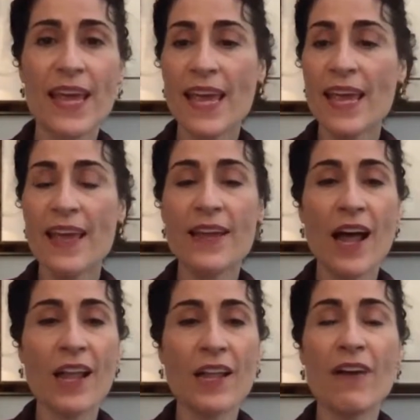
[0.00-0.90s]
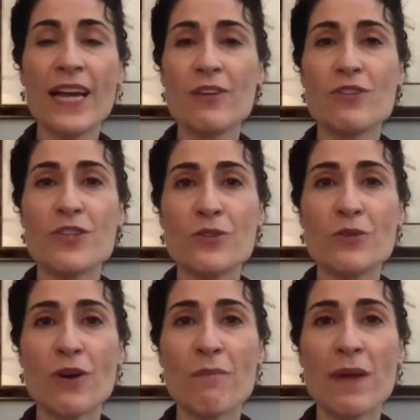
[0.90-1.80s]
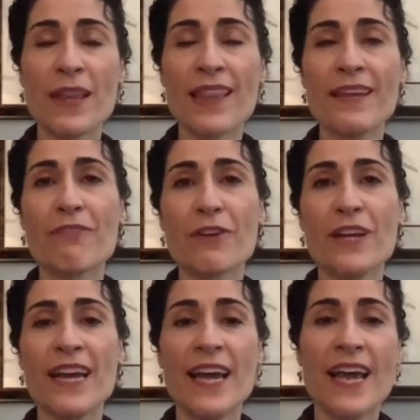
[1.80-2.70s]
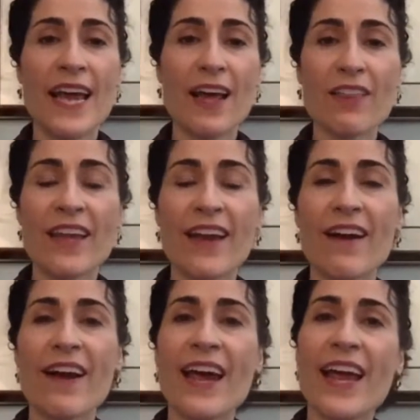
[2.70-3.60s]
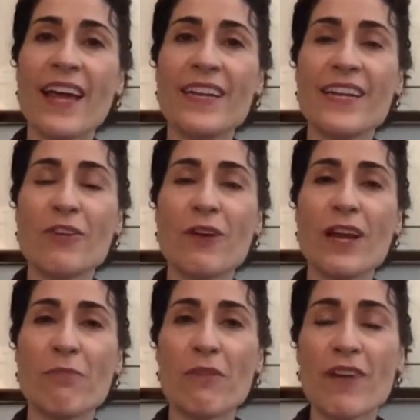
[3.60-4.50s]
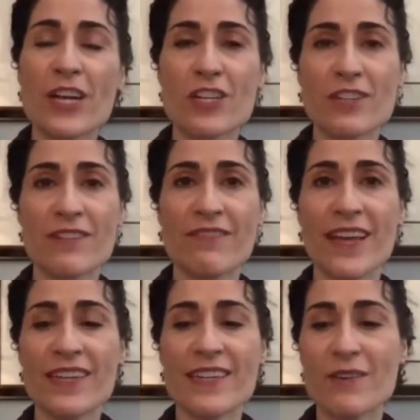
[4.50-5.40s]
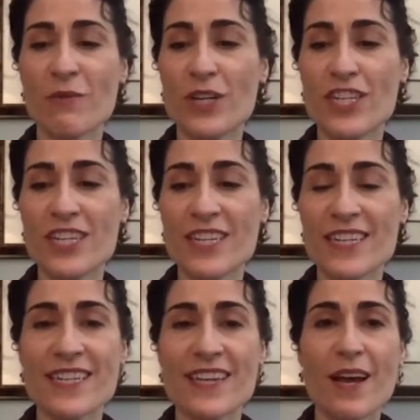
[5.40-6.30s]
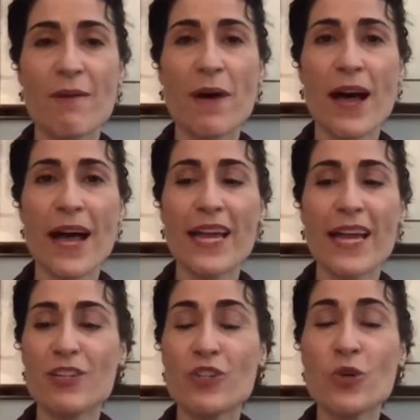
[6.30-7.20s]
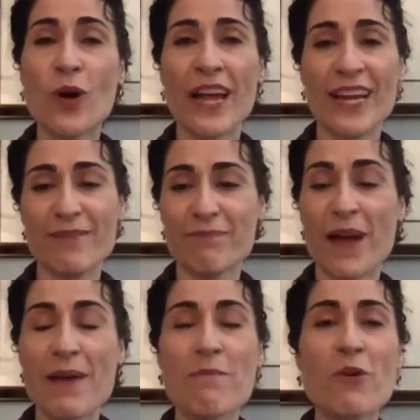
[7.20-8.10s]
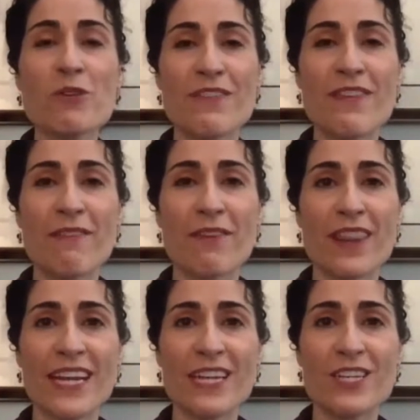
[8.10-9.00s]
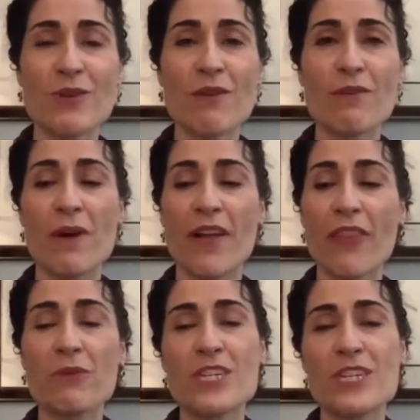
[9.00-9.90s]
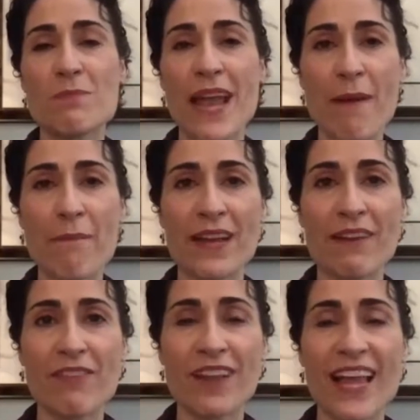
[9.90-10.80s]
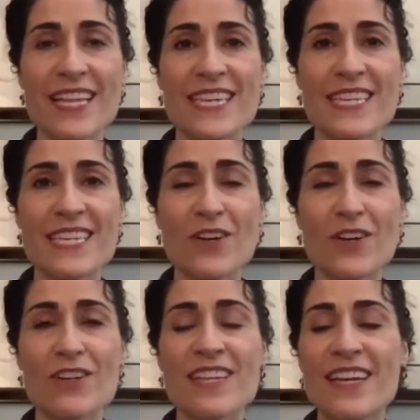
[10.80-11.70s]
And I'll invite you to our monthly free healthcare and integrative professionals event, which is my joy, my most favorite thing to do every month, which has been happening for the last 6 years.